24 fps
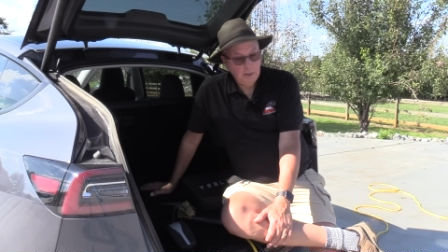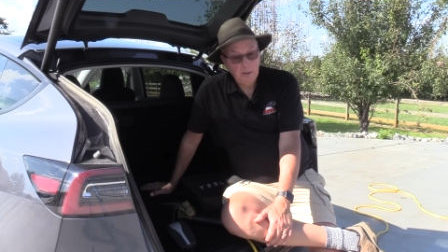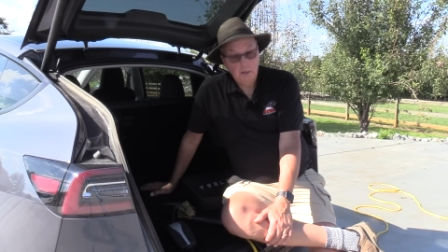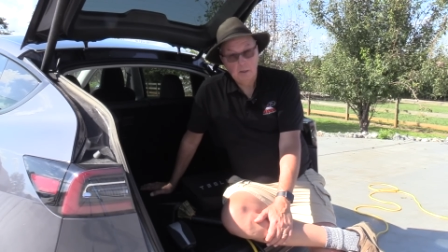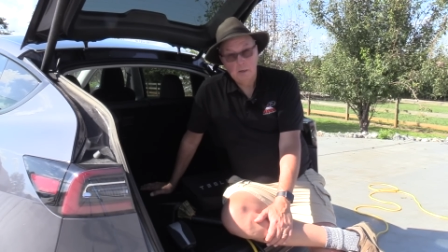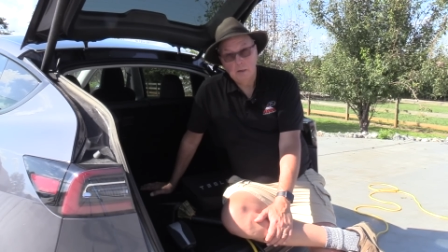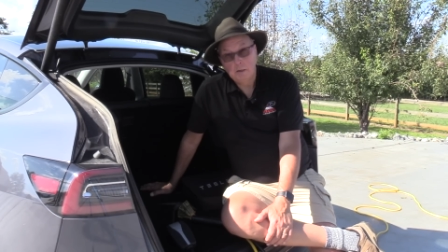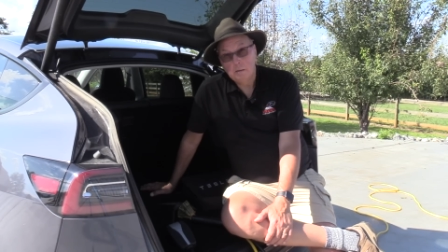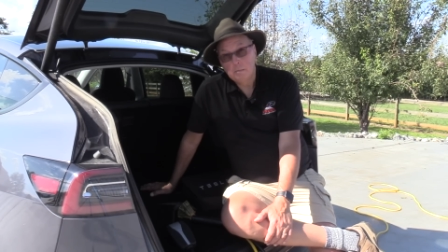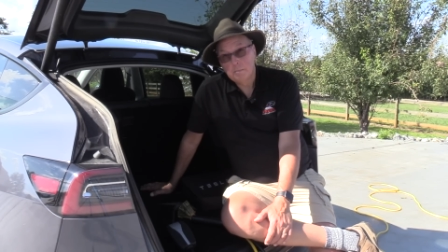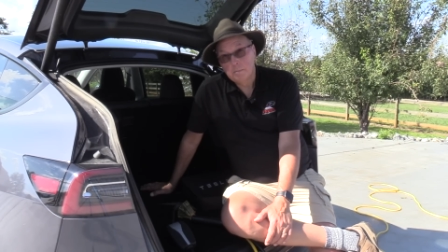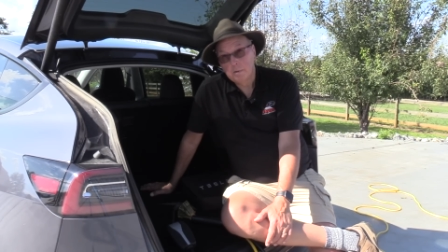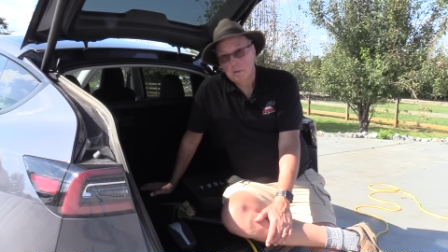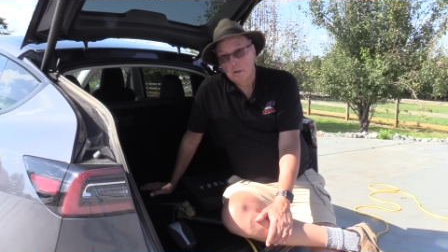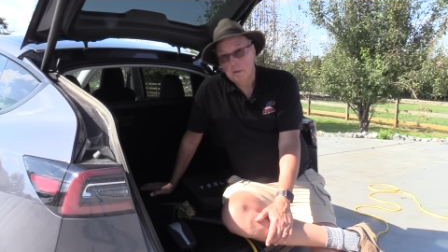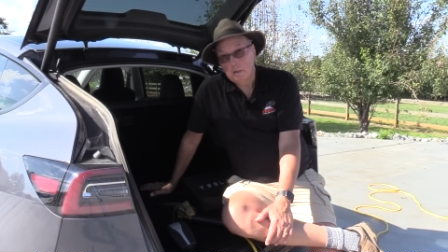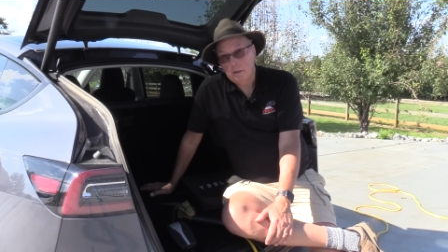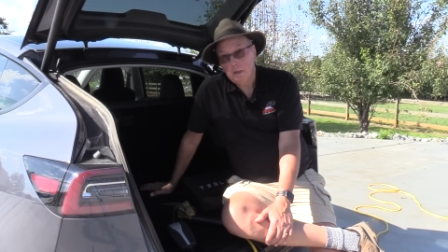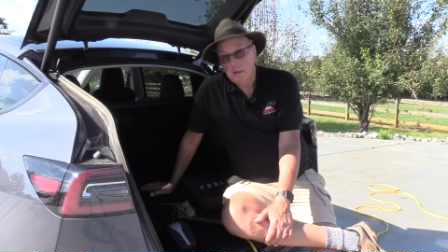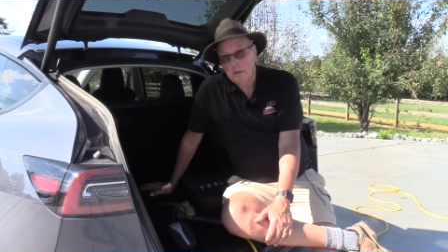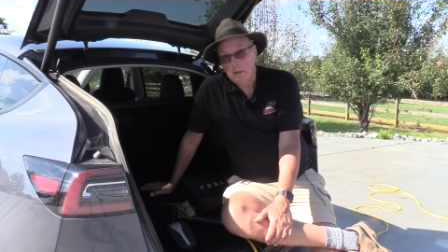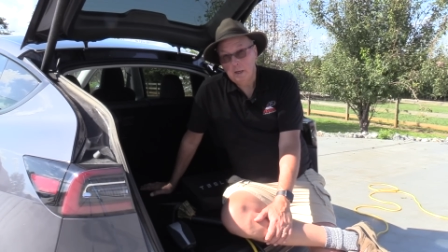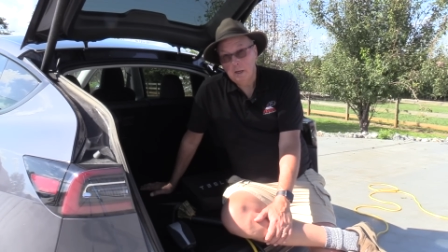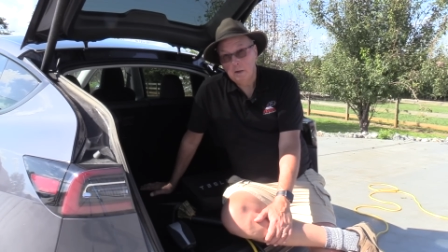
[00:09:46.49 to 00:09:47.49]
in and
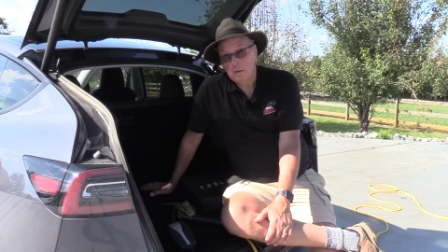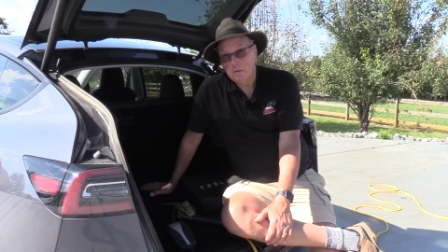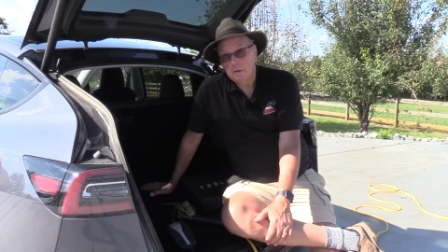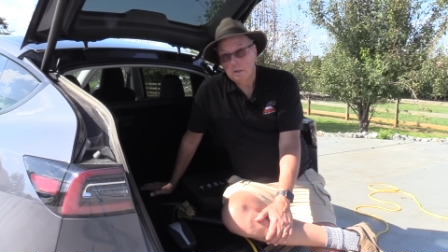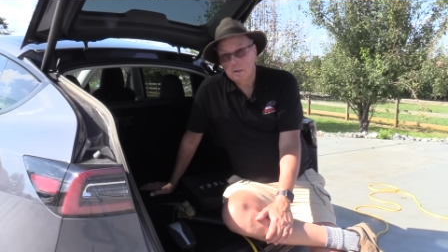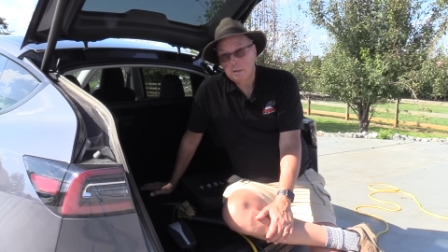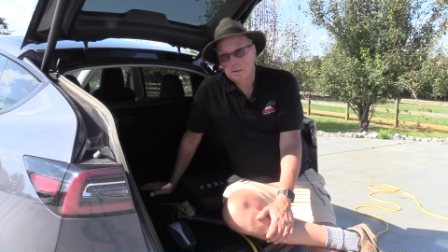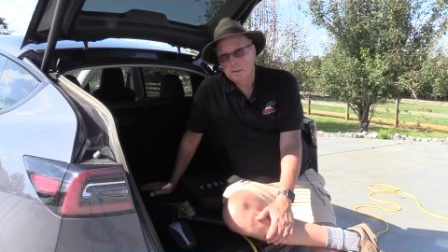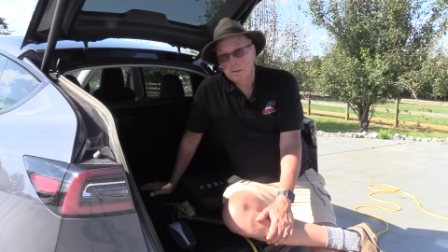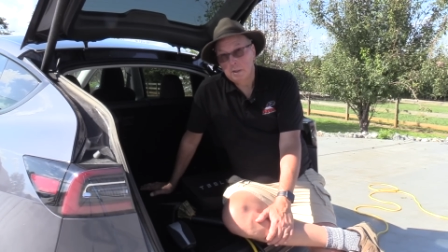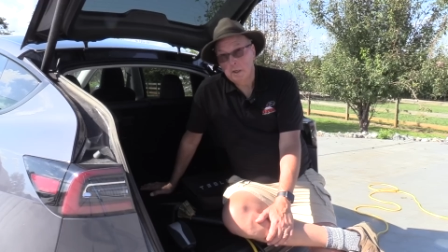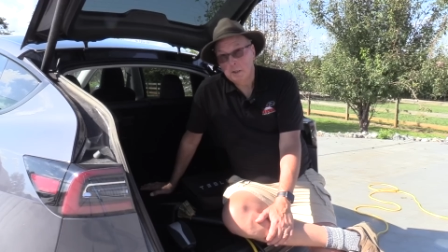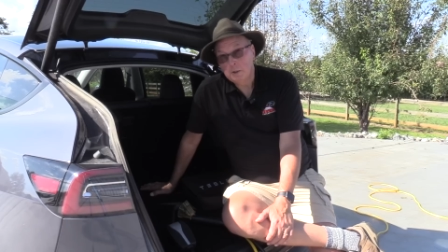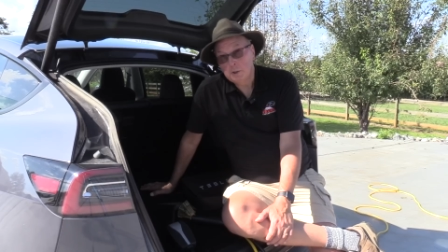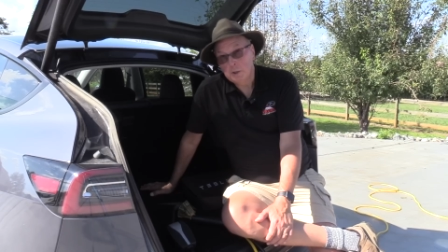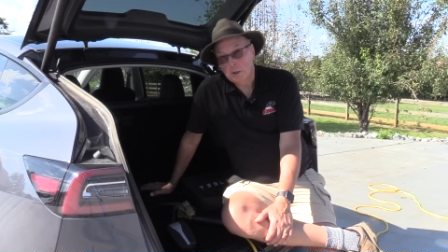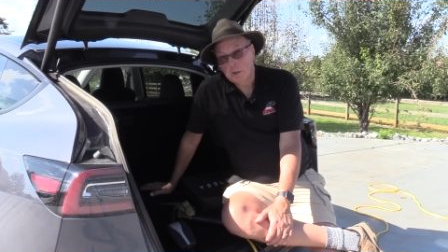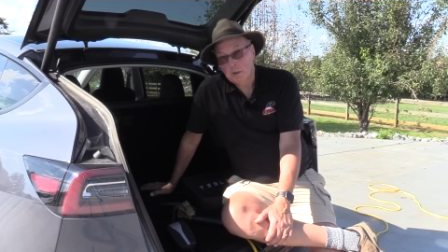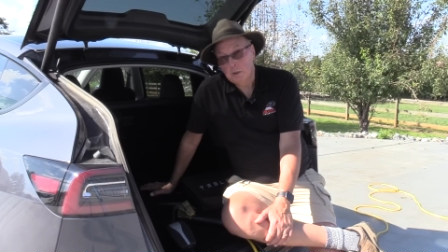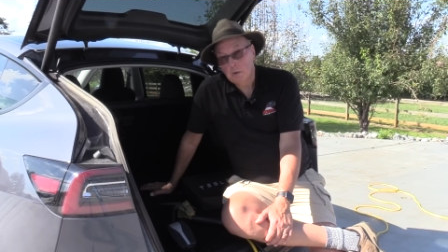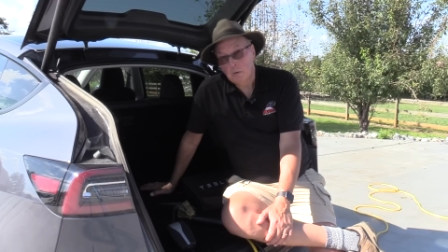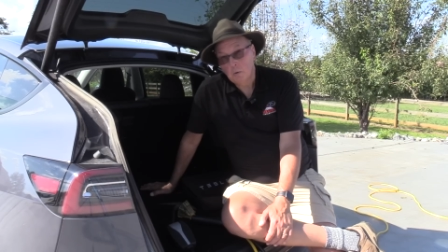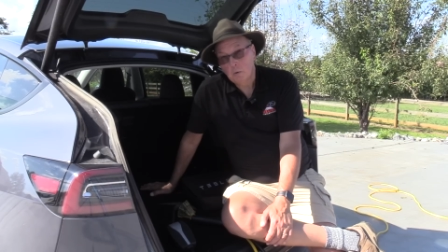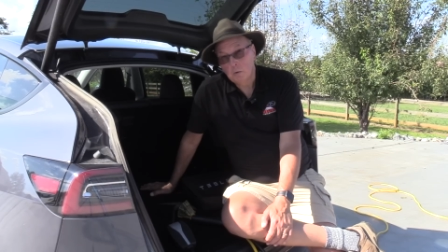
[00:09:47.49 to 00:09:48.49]
plugging out
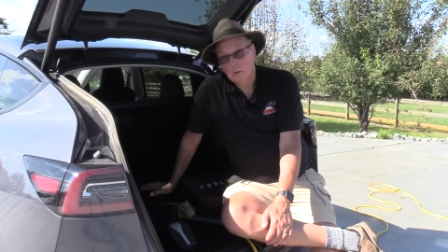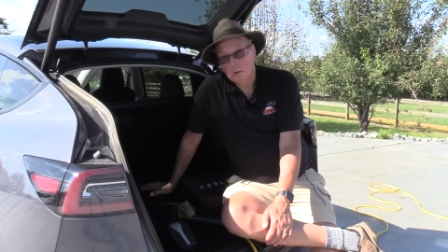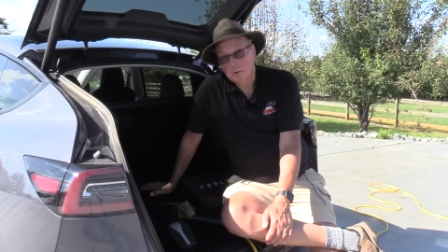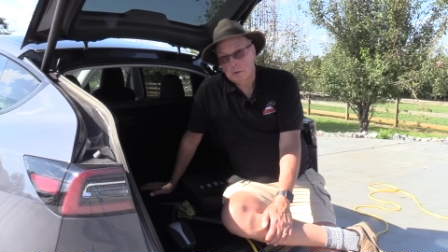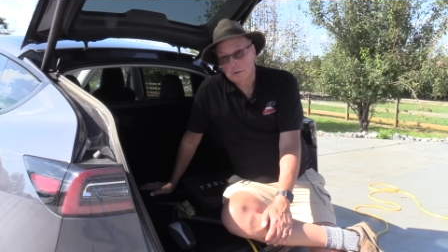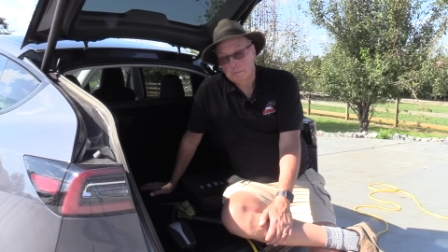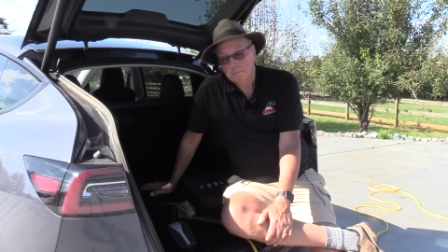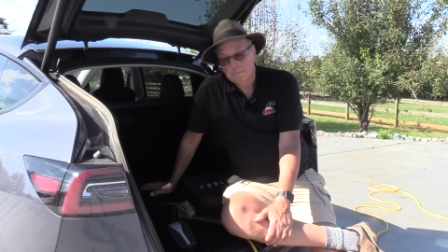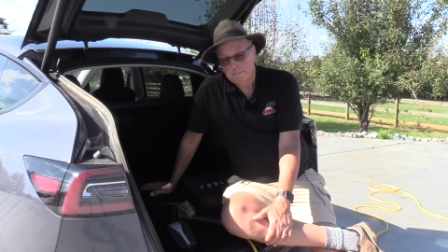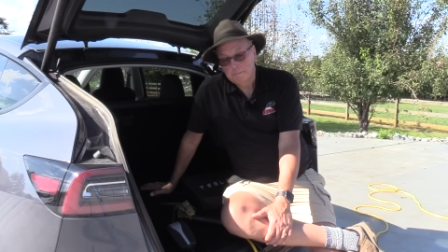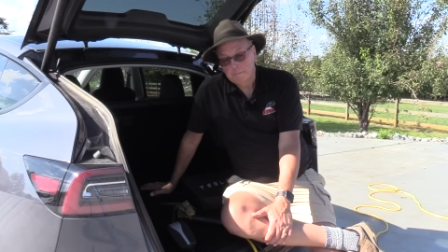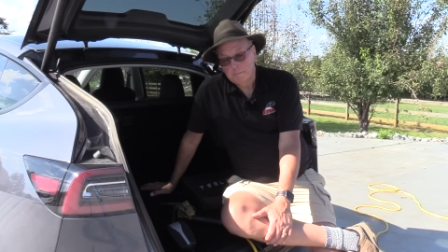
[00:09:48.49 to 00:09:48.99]
extension cords.